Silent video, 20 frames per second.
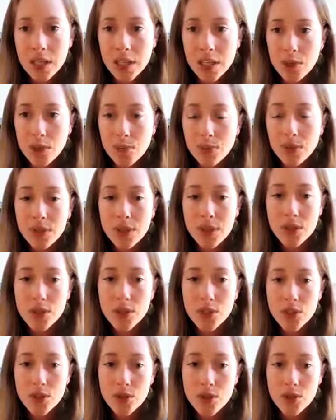Can you
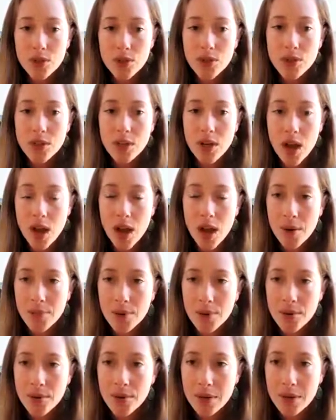please choose your
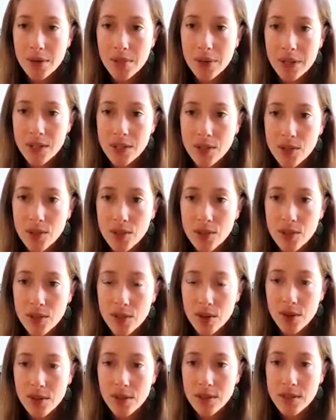top 3 biggest
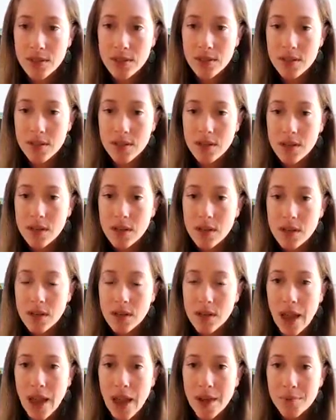concerns
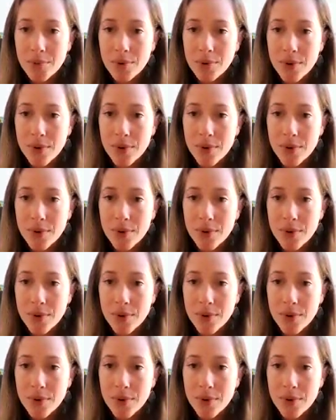and